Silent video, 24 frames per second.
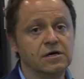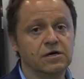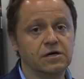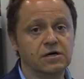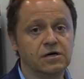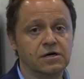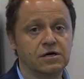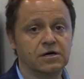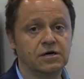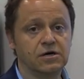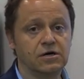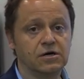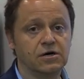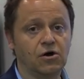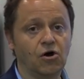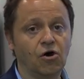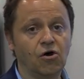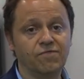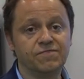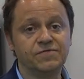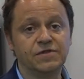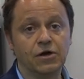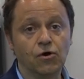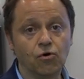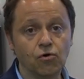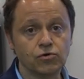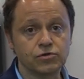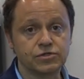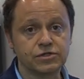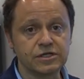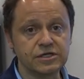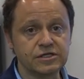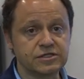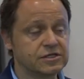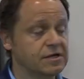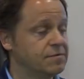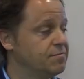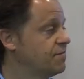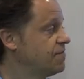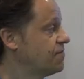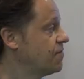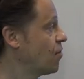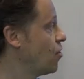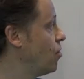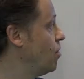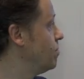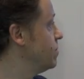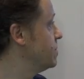uh, of the whole system
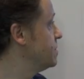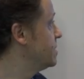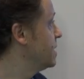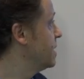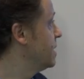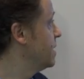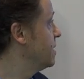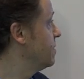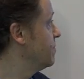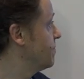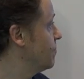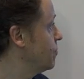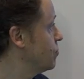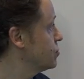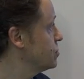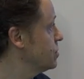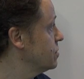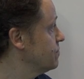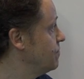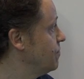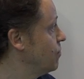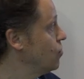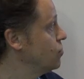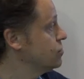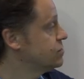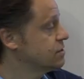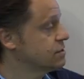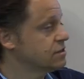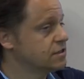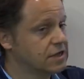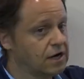from the 48 volt